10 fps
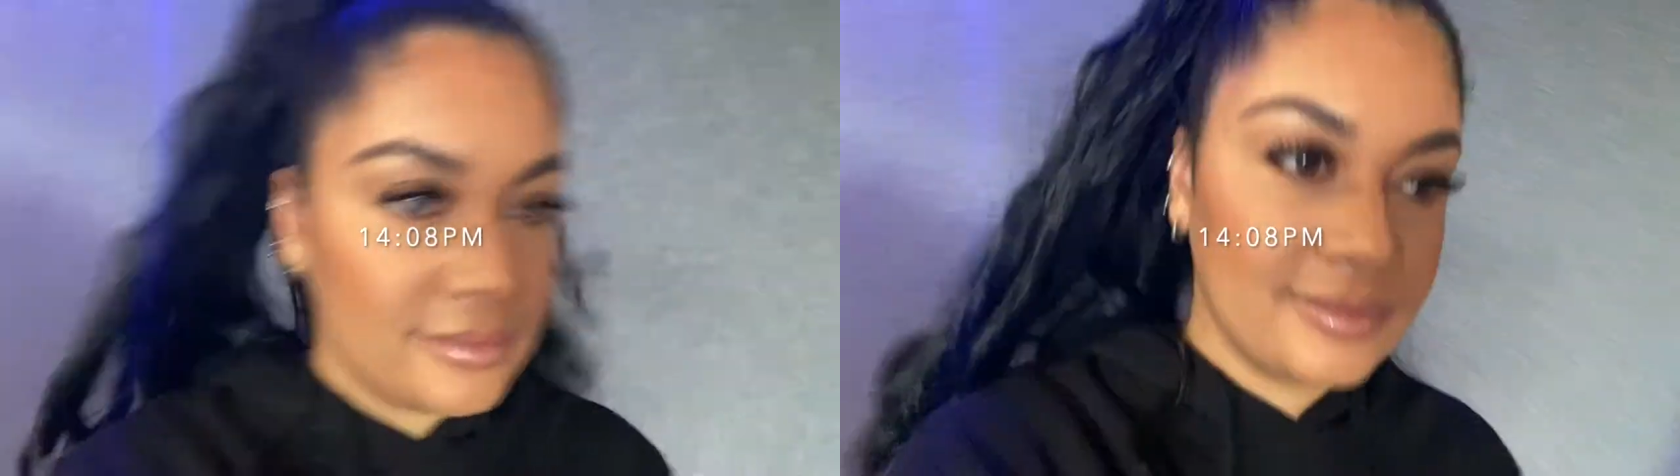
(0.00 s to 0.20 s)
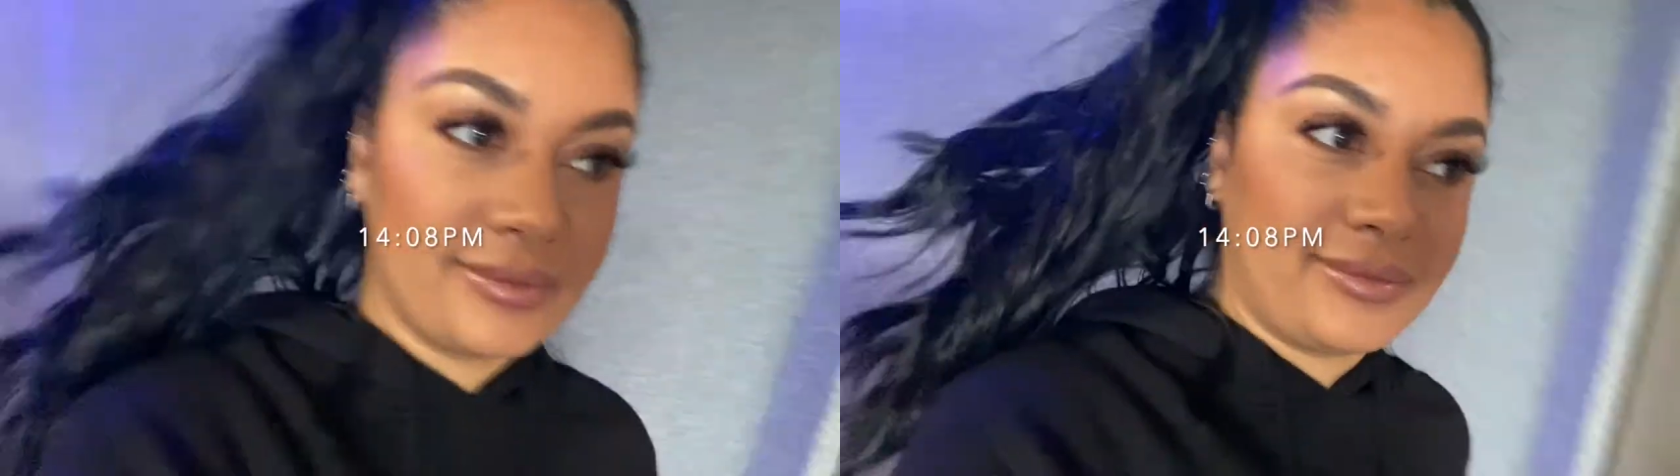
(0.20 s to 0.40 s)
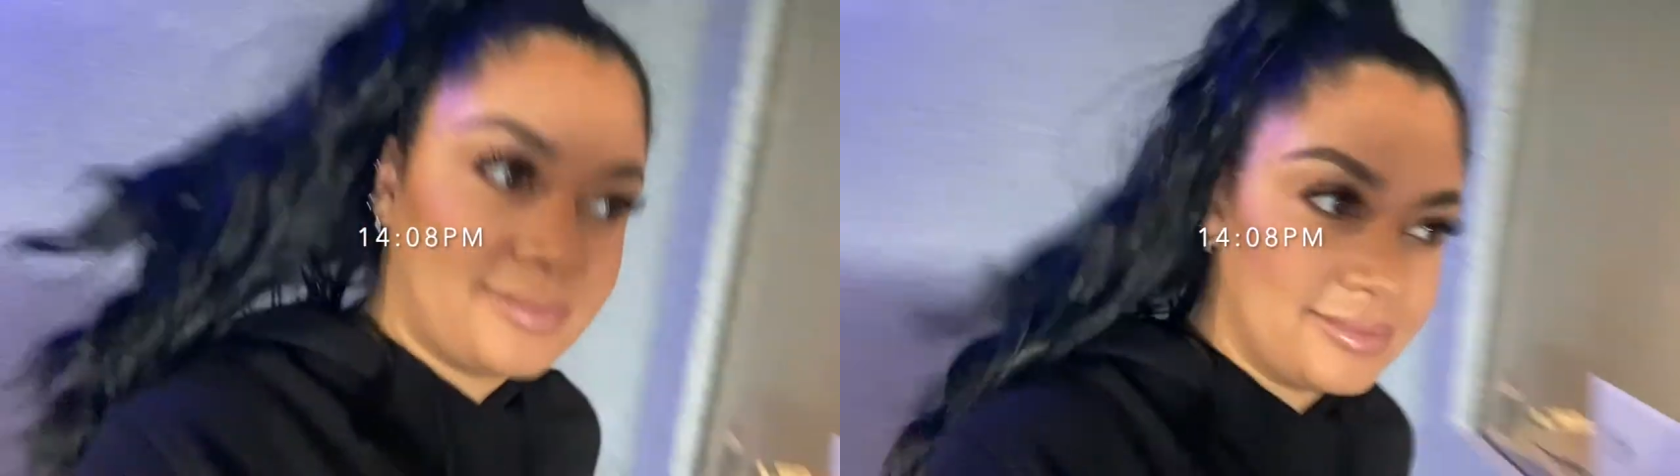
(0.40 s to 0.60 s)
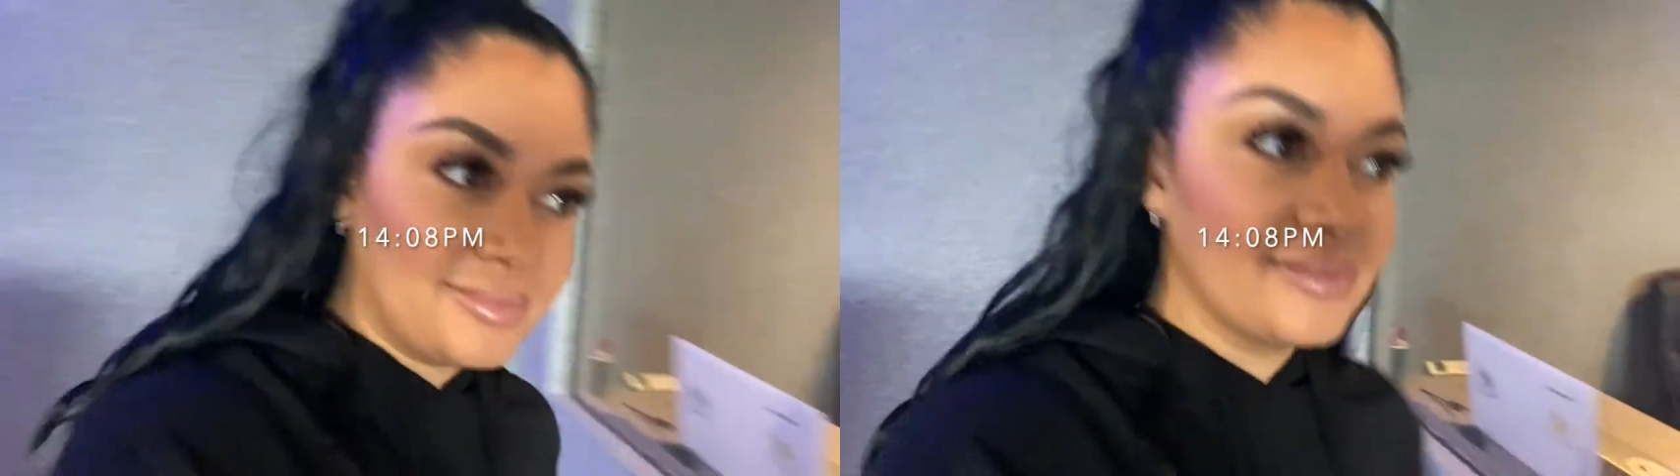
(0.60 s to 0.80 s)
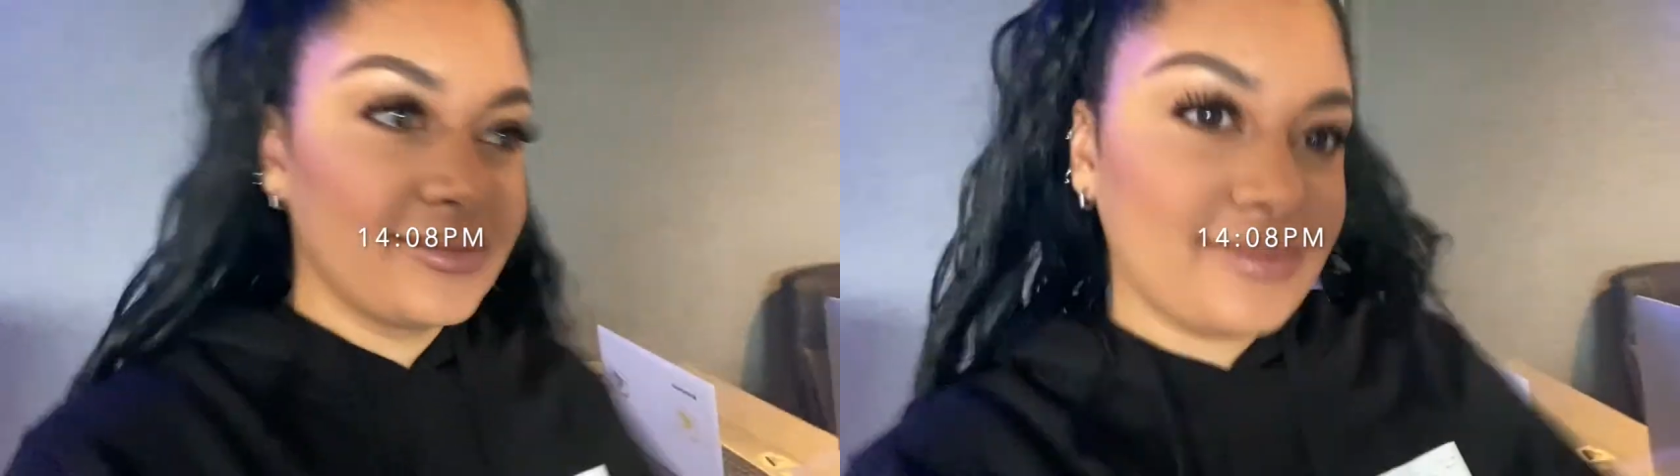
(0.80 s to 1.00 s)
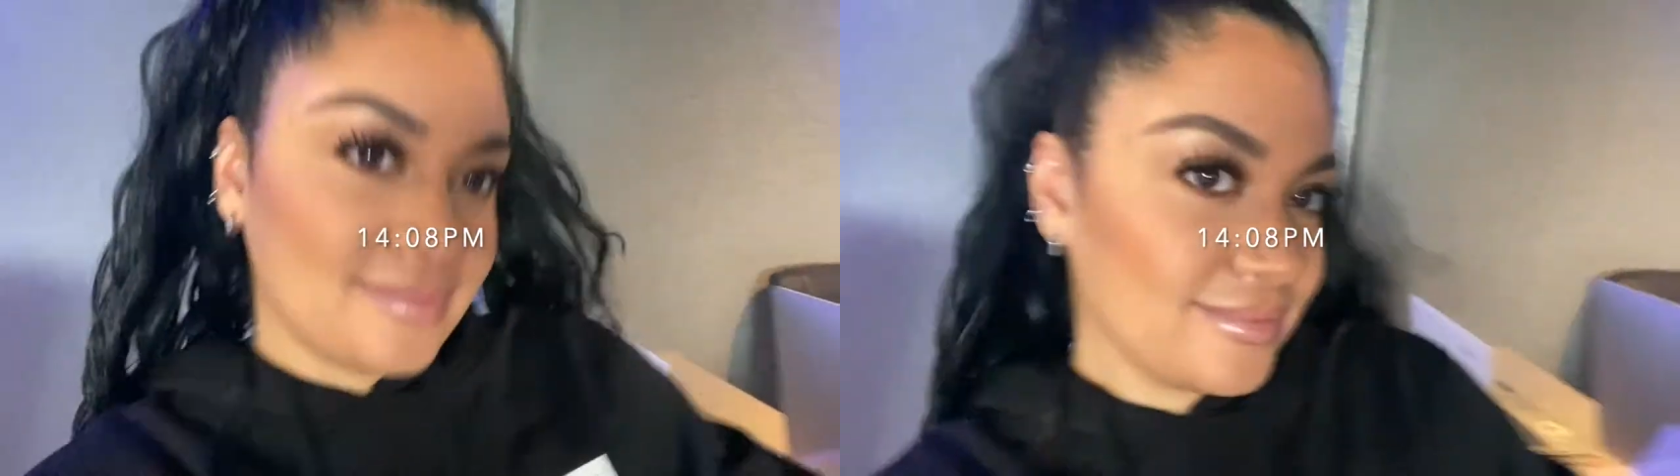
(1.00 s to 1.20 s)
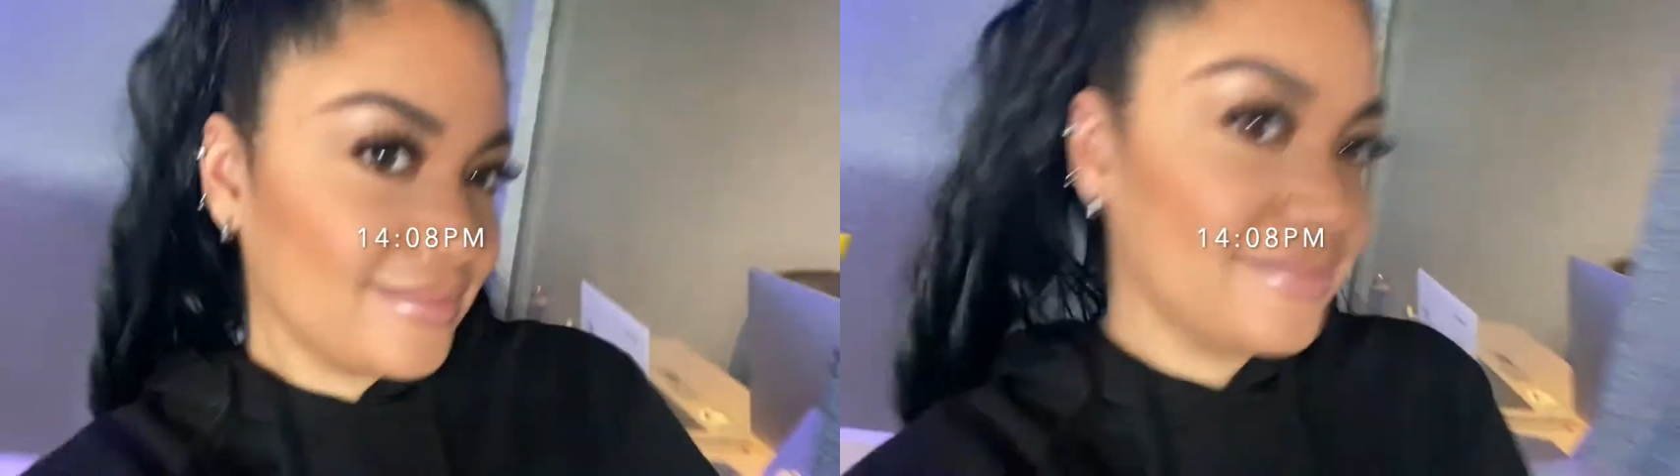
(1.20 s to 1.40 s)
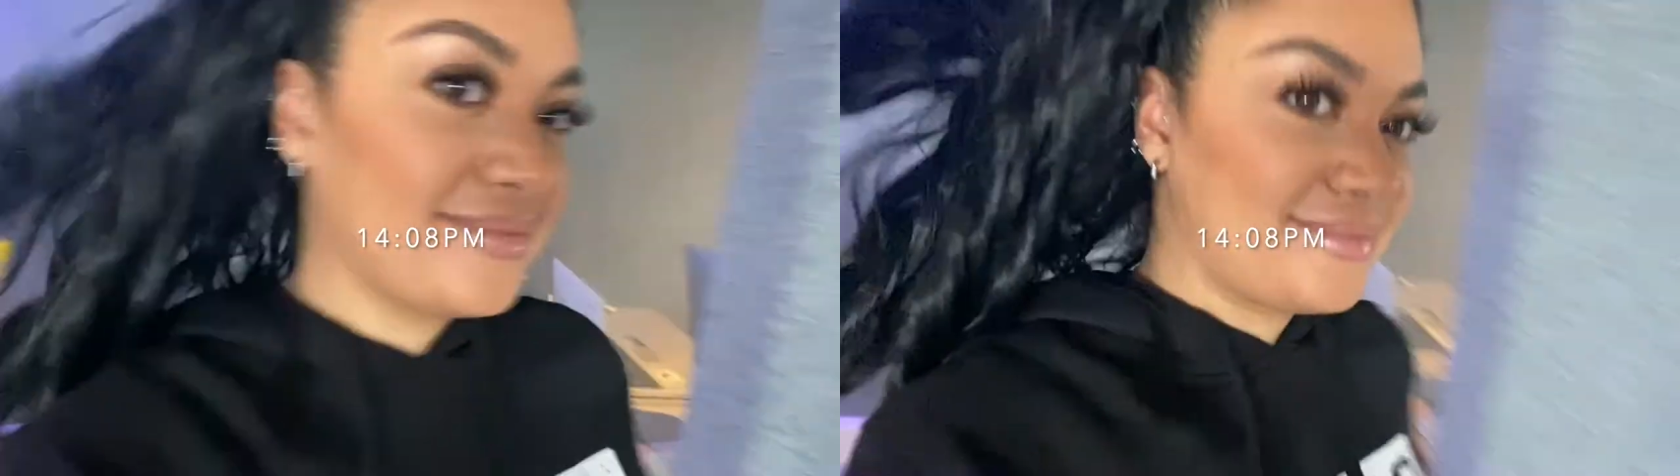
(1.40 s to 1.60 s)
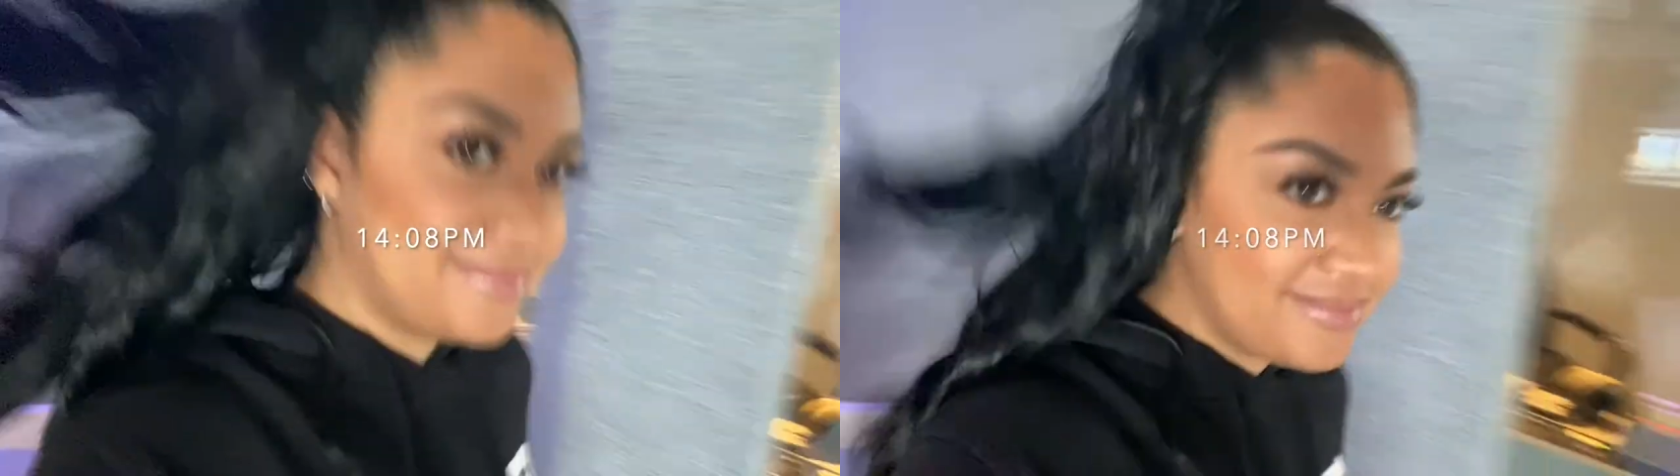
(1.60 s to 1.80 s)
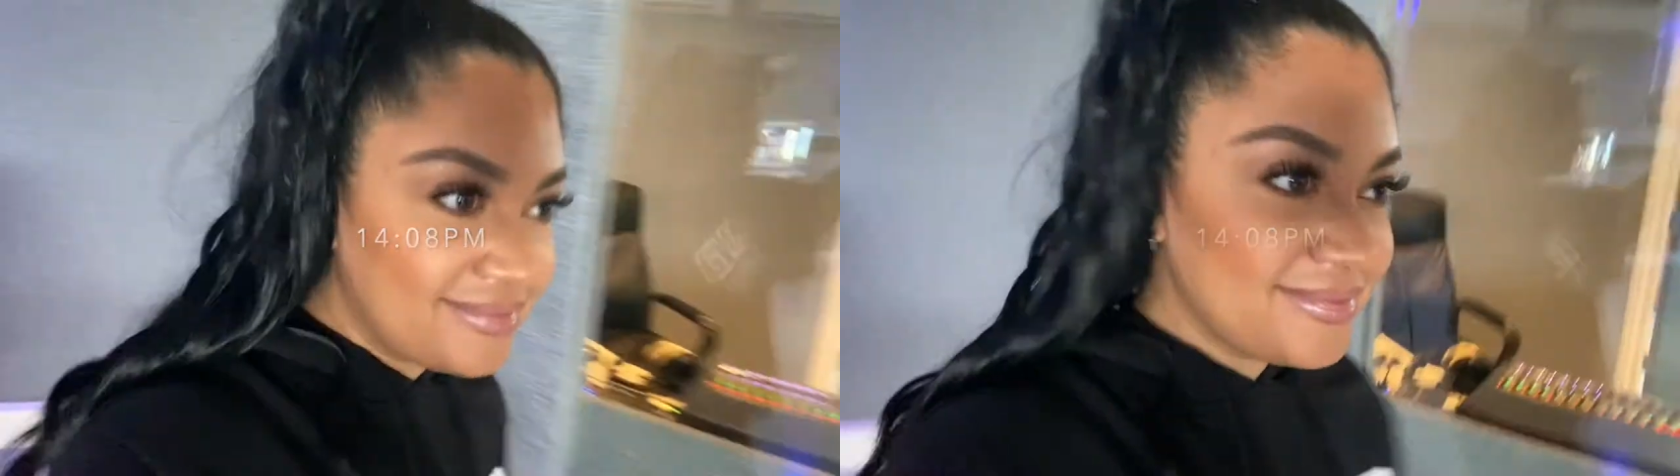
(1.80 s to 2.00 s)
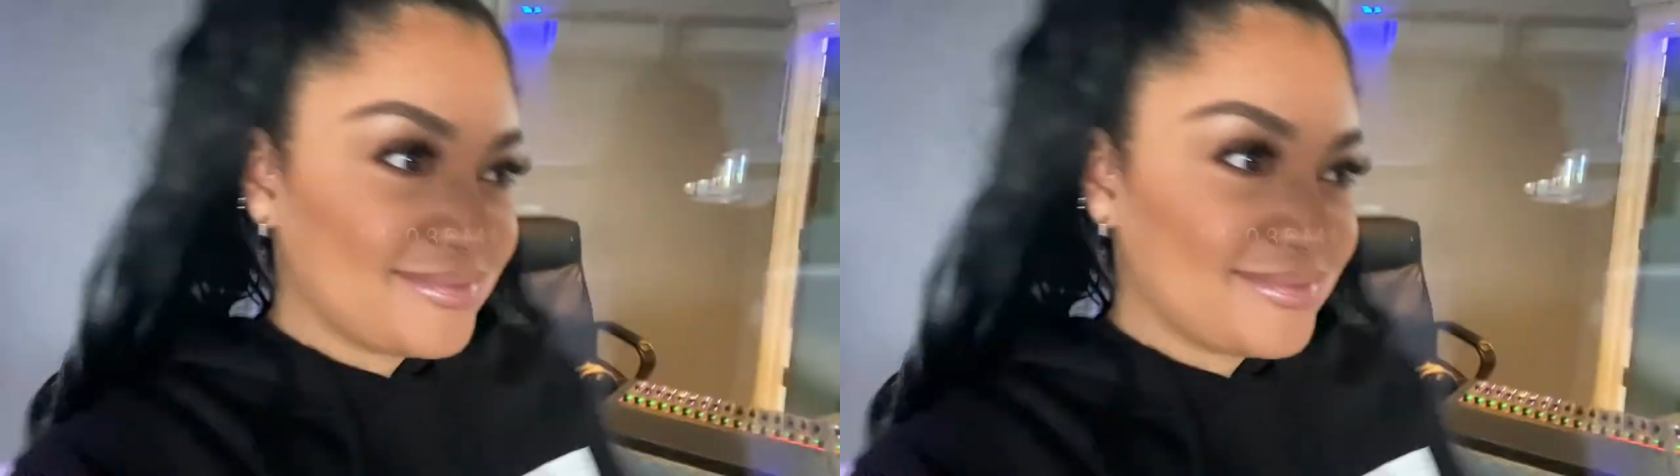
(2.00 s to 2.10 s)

the National Anthem Show.